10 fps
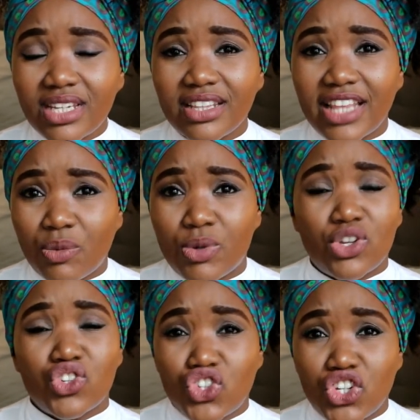that was
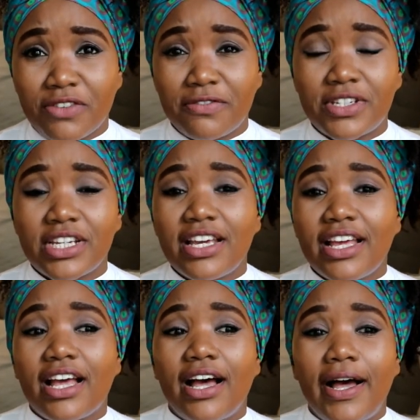on shift.
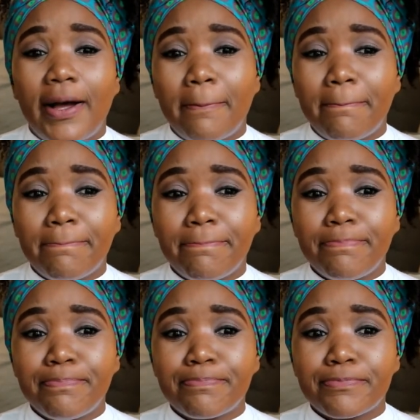
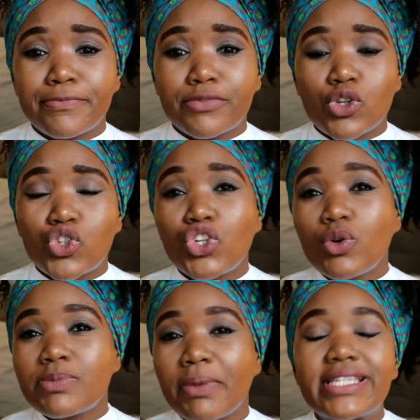So she
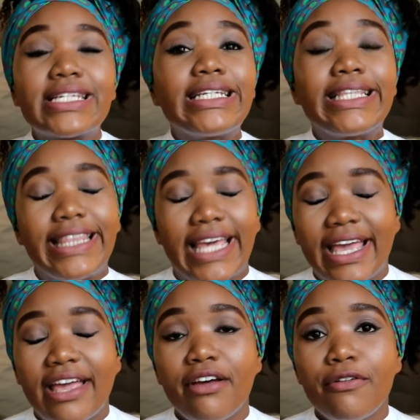was basically
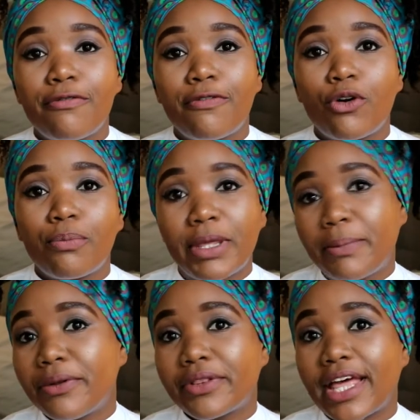there for
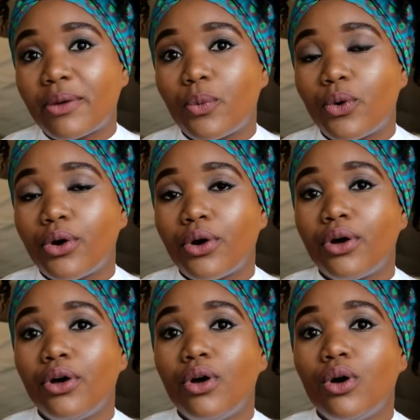people that were,
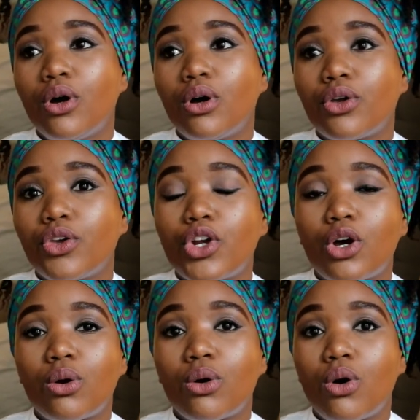
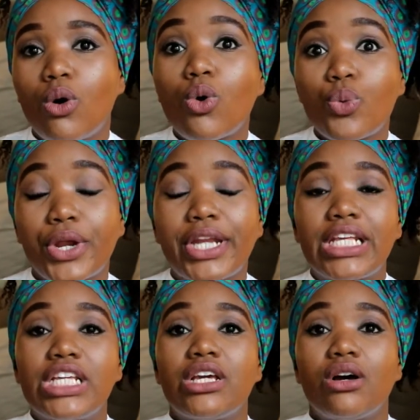
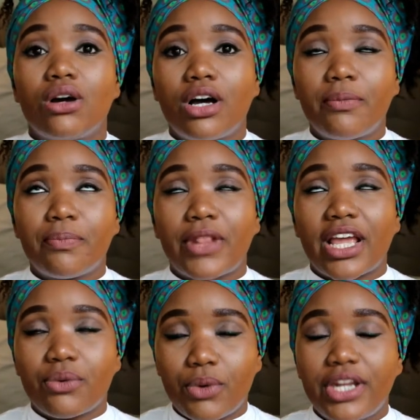already
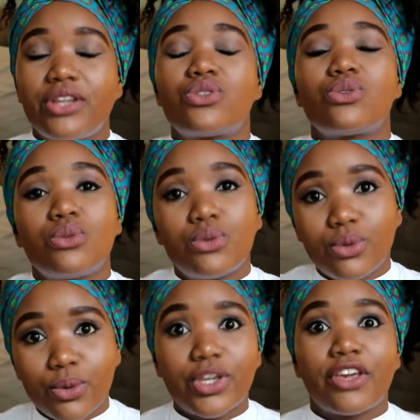like ready to
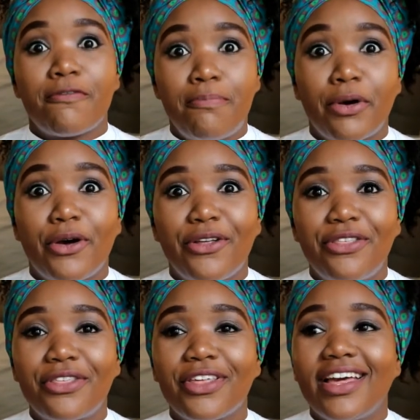give
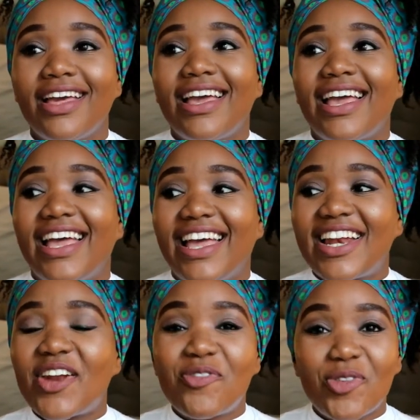birth.
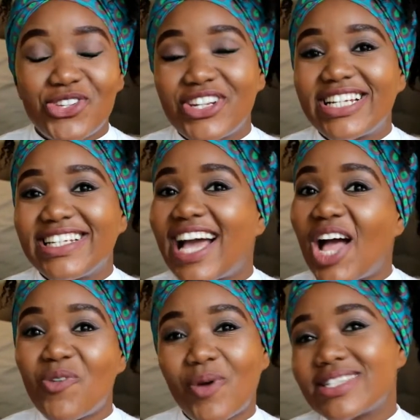And unfortunately,
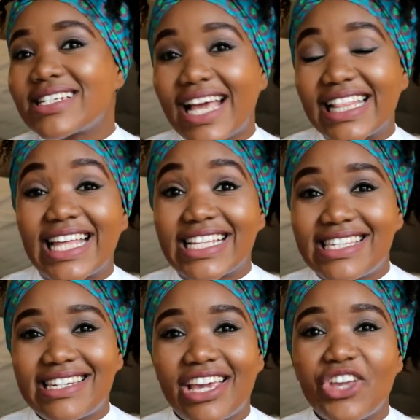I wasn't at that
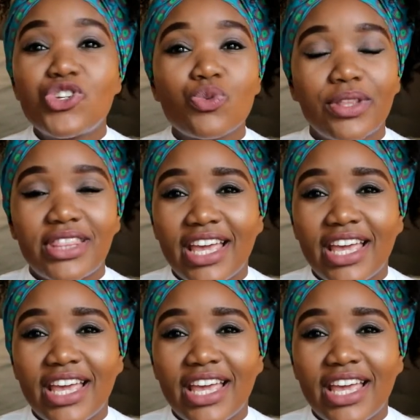stage when